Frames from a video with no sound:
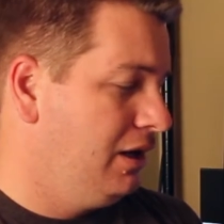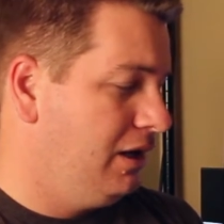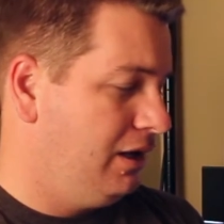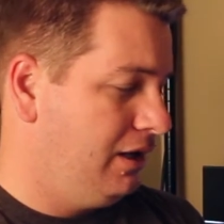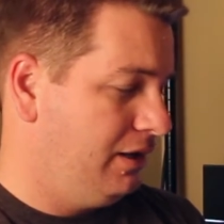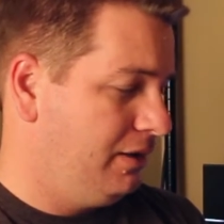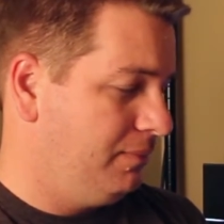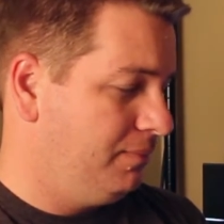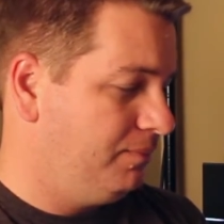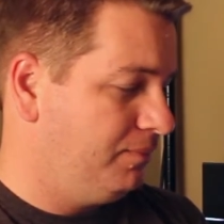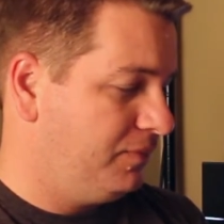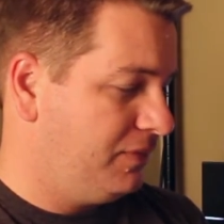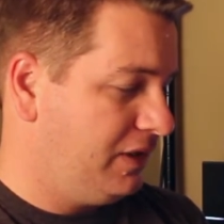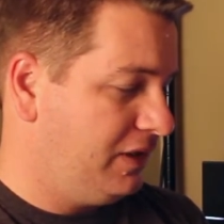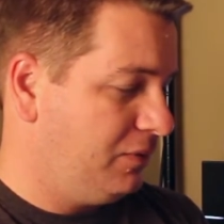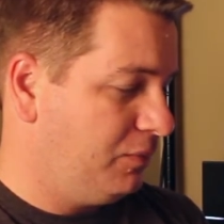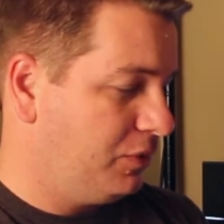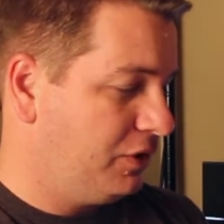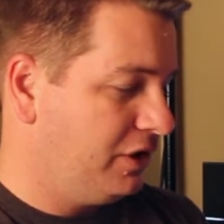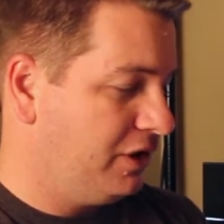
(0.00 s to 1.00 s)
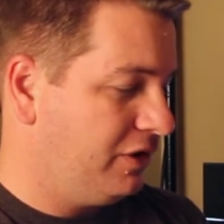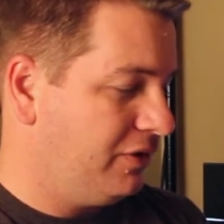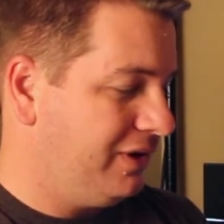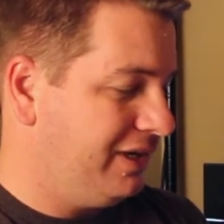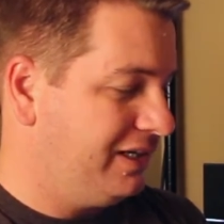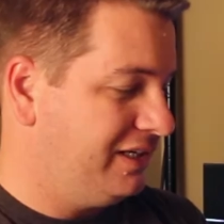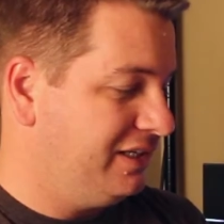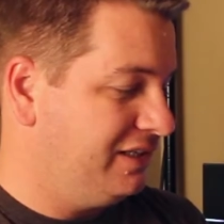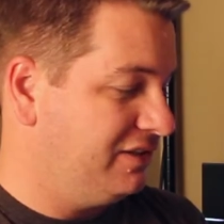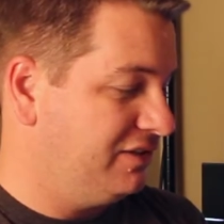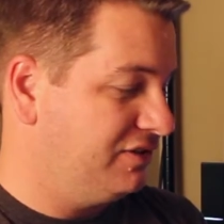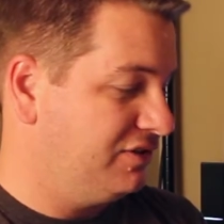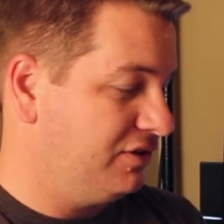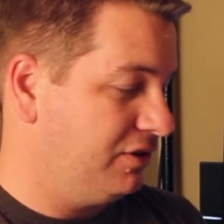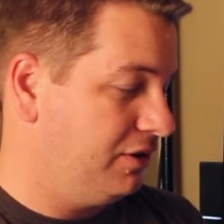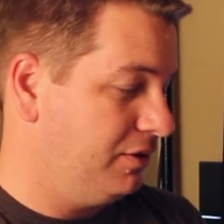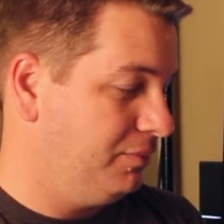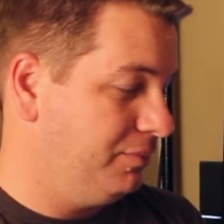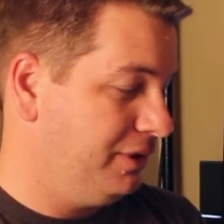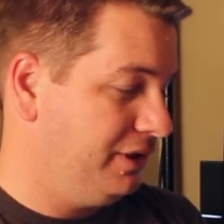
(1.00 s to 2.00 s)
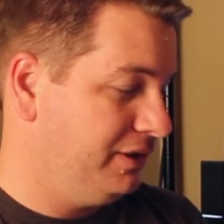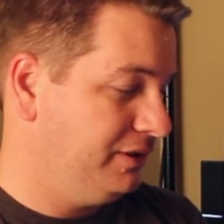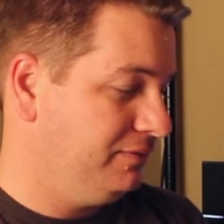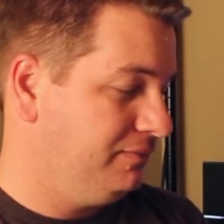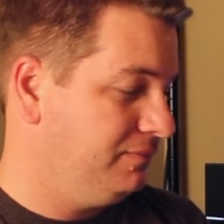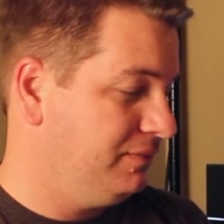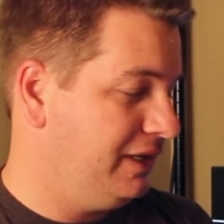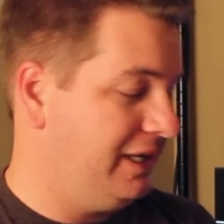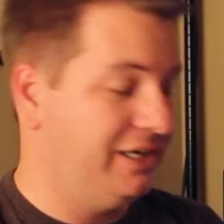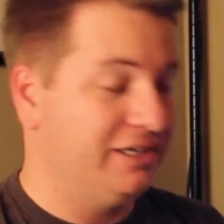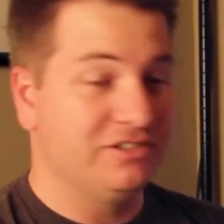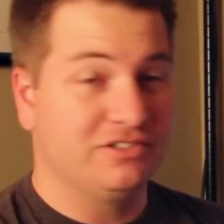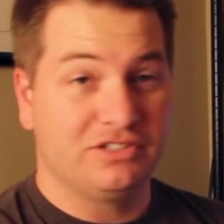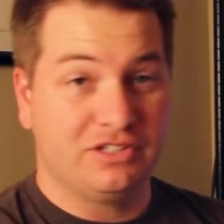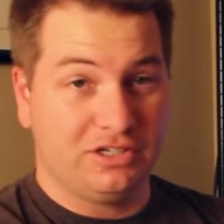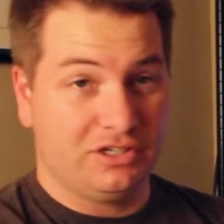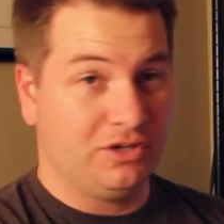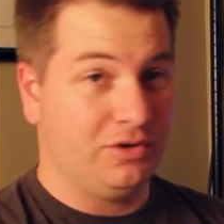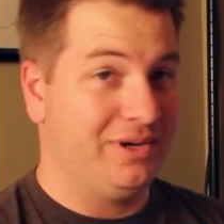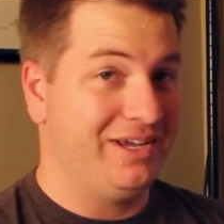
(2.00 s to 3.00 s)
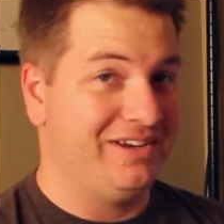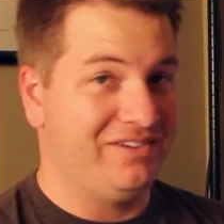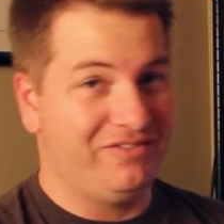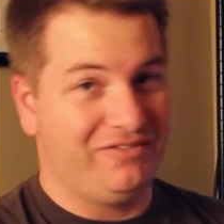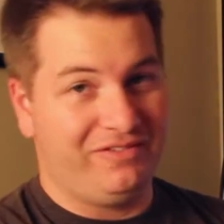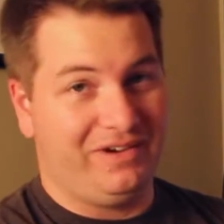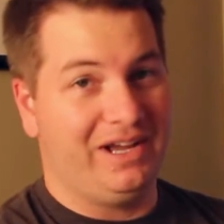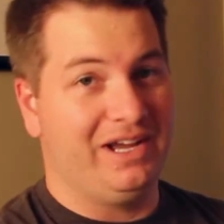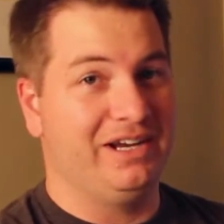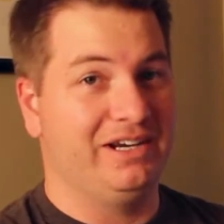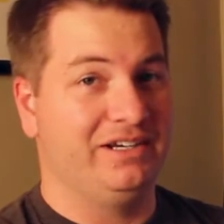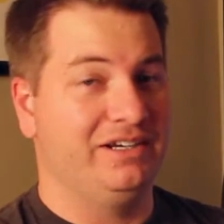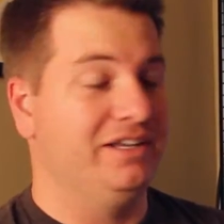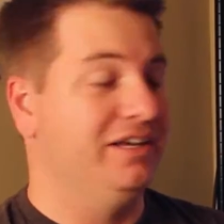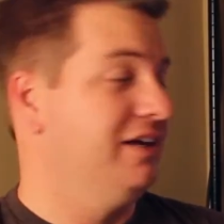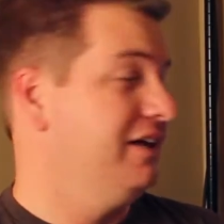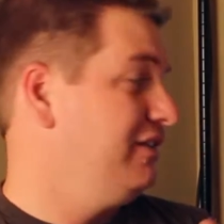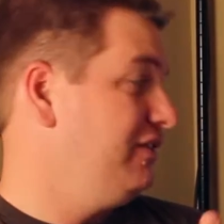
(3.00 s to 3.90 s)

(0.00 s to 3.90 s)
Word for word: Um, and then we're going to go ahead and hit the start button and it's going to go ahead and find